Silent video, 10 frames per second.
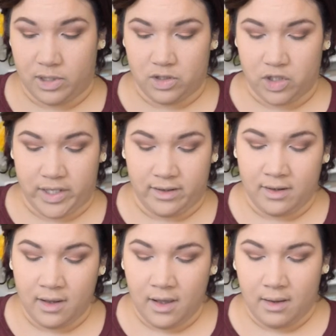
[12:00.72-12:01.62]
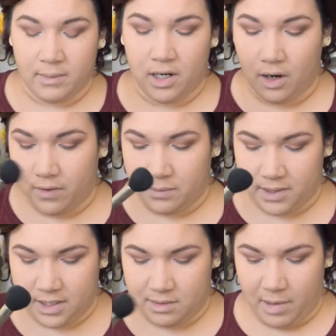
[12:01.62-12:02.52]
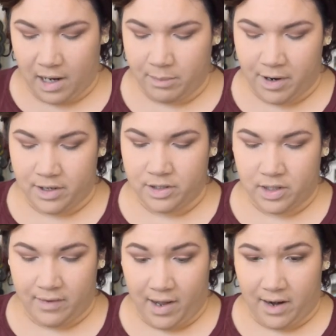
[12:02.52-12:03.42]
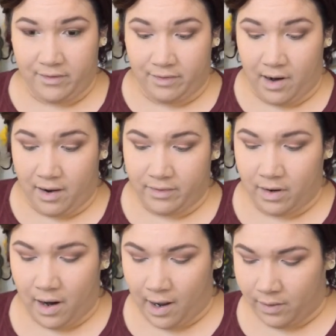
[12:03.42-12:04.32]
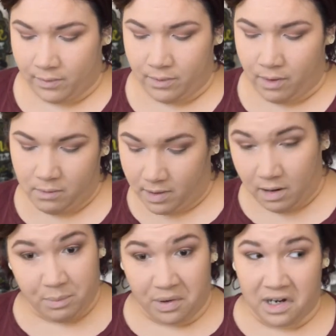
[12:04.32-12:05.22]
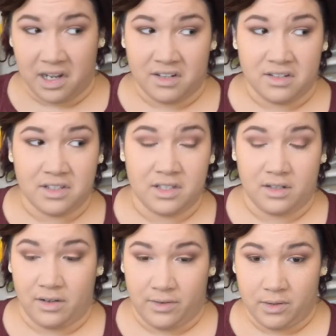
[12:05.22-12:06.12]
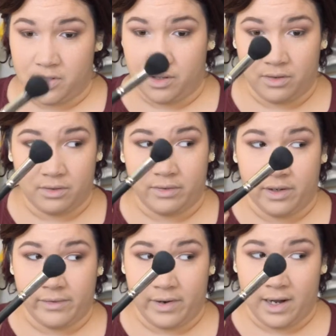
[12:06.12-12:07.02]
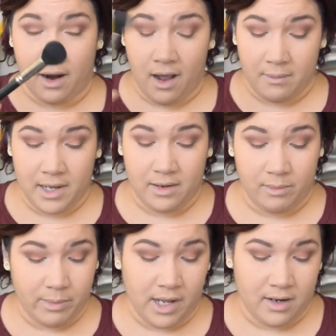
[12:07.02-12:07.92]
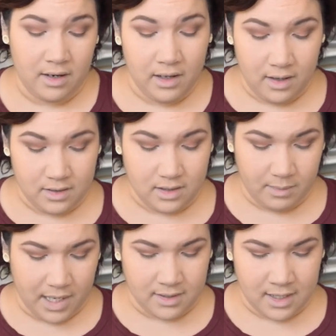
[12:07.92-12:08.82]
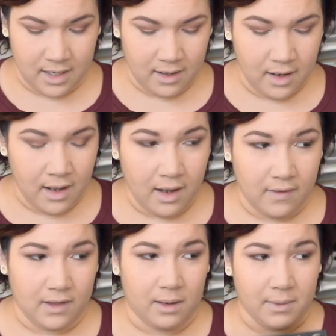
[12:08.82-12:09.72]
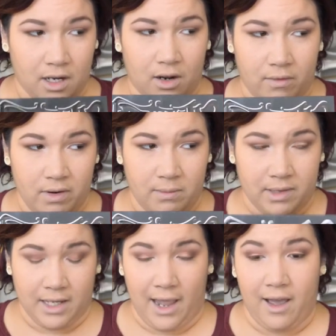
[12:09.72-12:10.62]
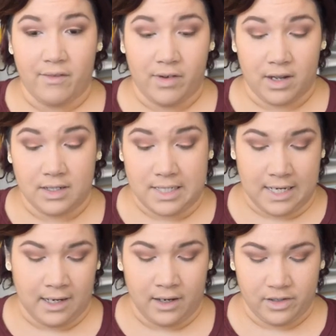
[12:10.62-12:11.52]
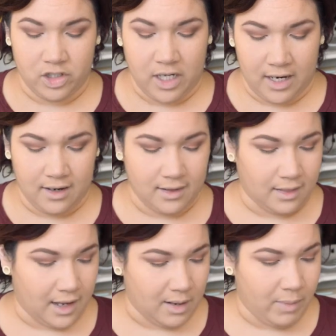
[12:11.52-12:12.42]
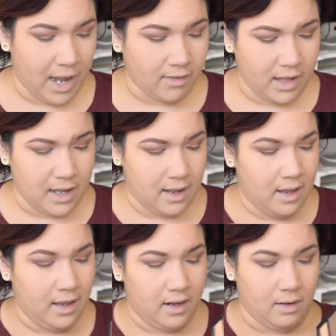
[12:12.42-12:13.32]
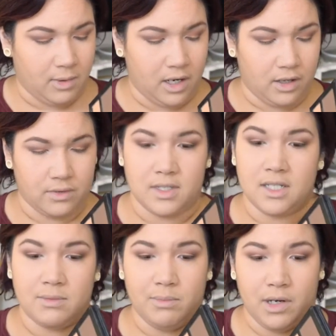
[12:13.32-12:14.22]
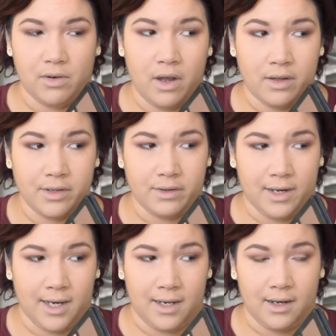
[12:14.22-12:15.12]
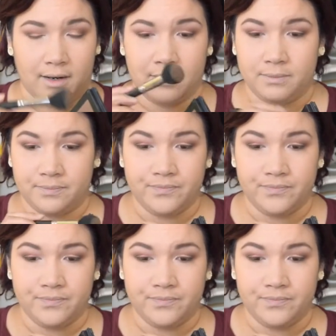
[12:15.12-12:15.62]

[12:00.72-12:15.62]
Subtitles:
much shit. I'm going to go in with this MAC brush. I've had it forever. I don't know what number it is. If you do, feel free to comment, but it's amazing. And then I'm going to go in with the Kat Von D Shade and Light palette. I'm going to use this middle color right here.